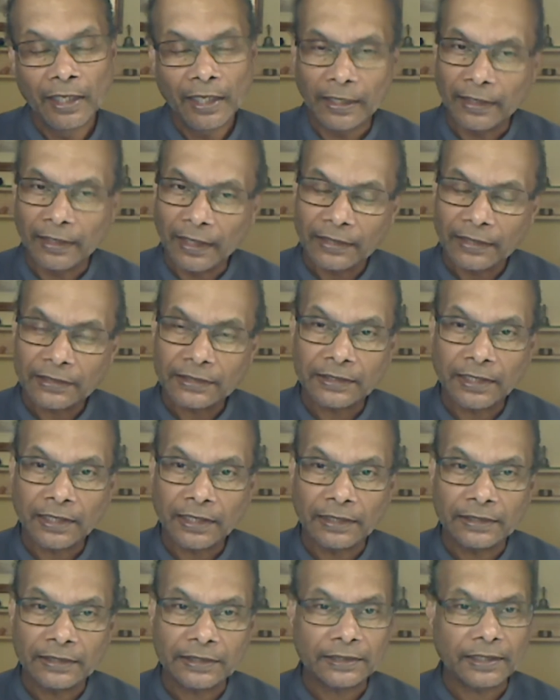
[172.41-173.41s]
and that's
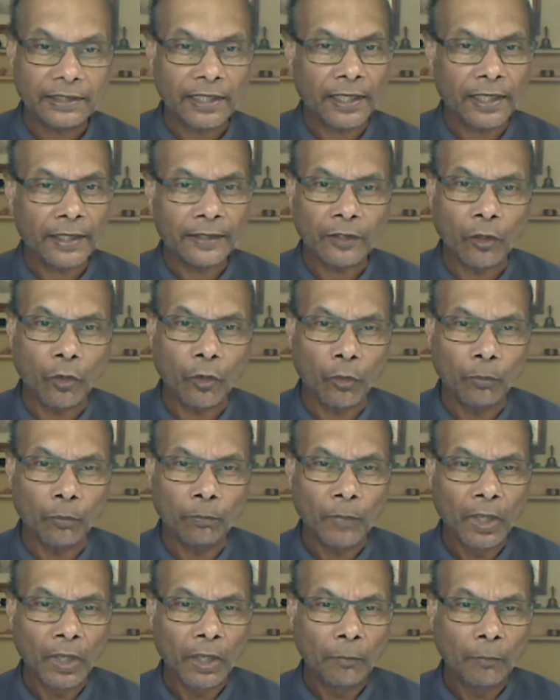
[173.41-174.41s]
the
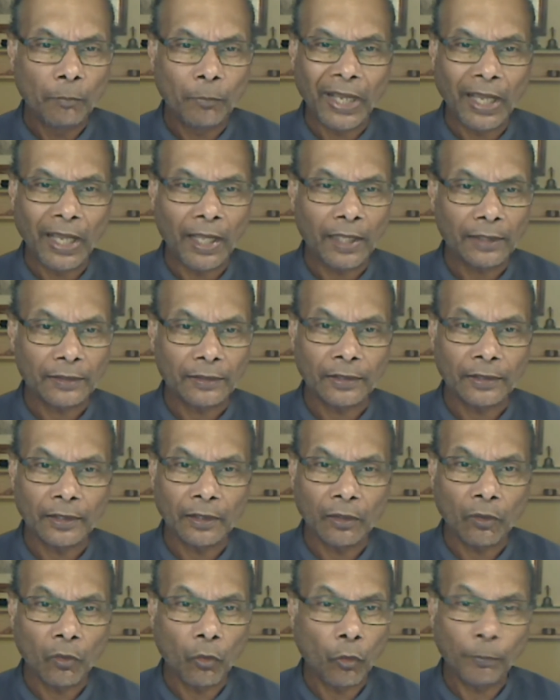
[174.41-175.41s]
stay-at-home partner
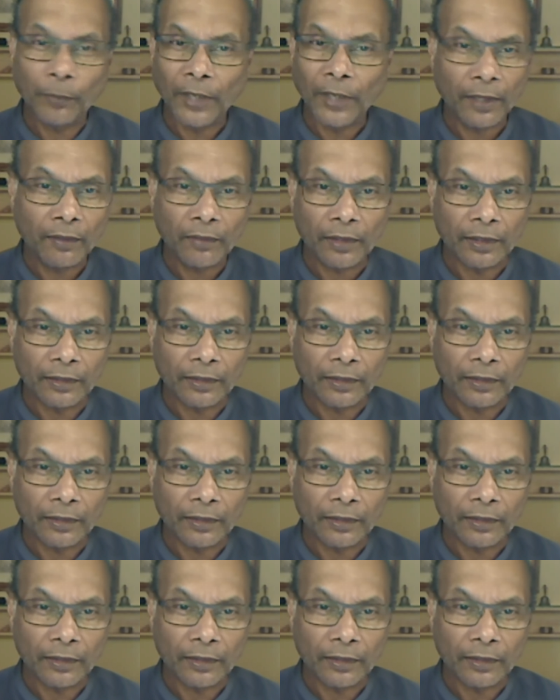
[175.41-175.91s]
or parent.